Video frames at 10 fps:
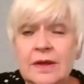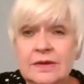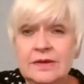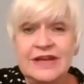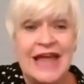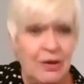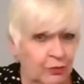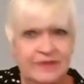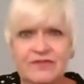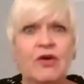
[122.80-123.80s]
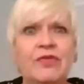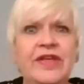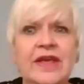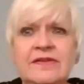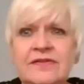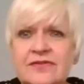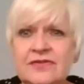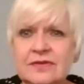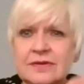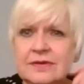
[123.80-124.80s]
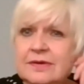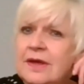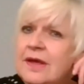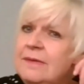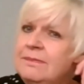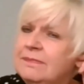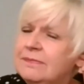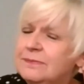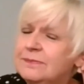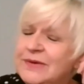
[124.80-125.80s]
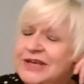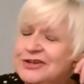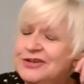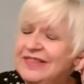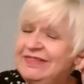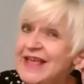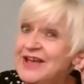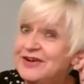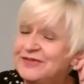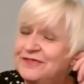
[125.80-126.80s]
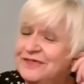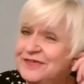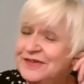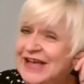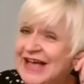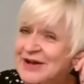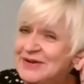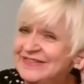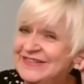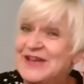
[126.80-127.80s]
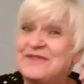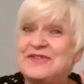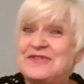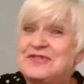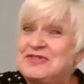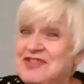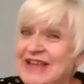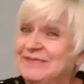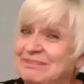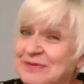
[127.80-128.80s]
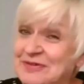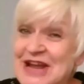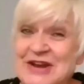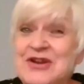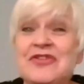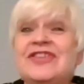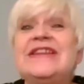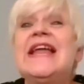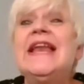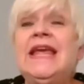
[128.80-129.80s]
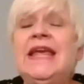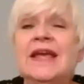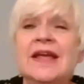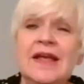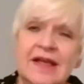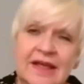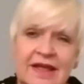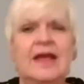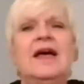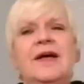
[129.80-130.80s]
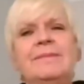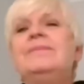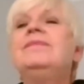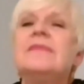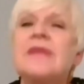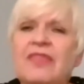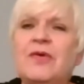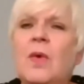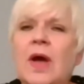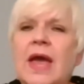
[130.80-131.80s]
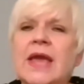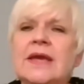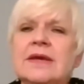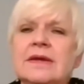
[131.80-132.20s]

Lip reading: now that we've got this, we can think of ourselves as a tree. All right, not in any other way.